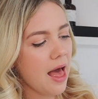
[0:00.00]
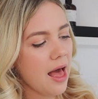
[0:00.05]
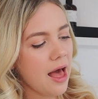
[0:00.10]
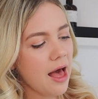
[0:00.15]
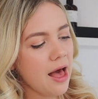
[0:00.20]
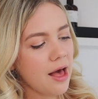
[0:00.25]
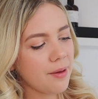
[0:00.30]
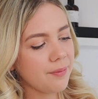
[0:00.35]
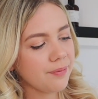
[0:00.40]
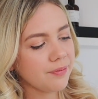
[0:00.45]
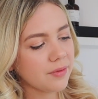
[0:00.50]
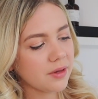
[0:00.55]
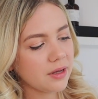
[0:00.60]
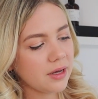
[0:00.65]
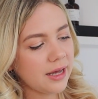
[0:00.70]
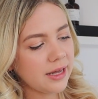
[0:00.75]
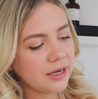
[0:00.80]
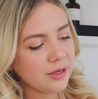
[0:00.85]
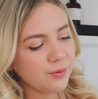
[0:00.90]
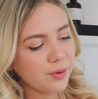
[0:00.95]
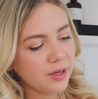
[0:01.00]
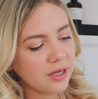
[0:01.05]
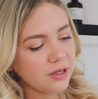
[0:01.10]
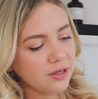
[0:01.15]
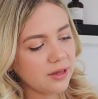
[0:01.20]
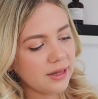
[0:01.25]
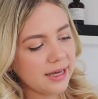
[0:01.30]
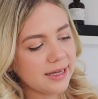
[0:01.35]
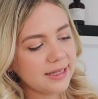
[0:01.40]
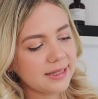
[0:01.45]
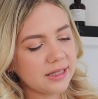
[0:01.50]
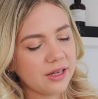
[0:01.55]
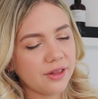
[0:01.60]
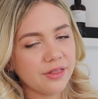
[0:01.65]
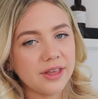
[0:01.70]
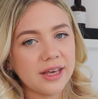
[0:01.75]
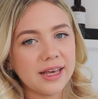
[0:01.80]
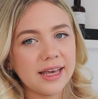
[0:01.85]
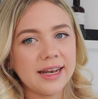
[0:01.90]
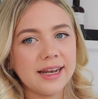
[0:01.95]
And when you lay
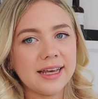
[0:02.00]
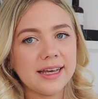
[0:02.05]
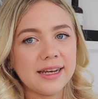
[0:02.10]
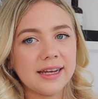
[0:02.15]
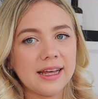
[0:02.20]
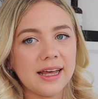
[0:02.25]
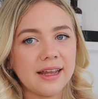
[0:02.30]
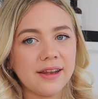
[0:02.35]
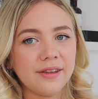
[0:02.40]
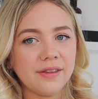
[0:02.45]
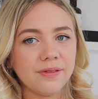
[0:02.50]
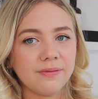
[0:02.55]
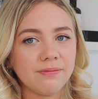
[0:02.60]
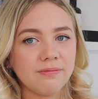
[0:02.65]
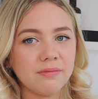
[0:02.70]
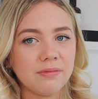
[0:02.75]
something in it and